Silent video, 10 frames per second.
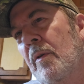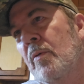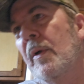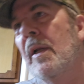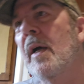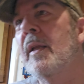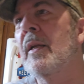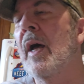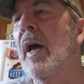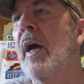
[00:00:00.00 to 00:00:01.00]

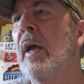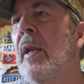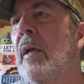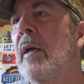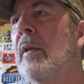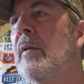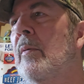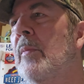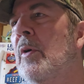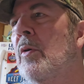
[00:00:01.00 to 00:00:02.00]
$3.99, and
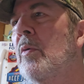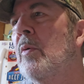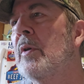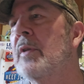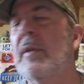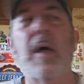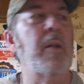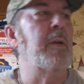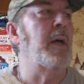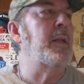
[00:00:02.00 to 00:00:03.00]
the milk was
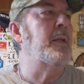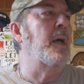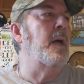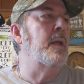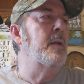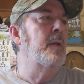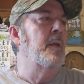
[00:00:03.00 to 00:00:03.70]
$1.99.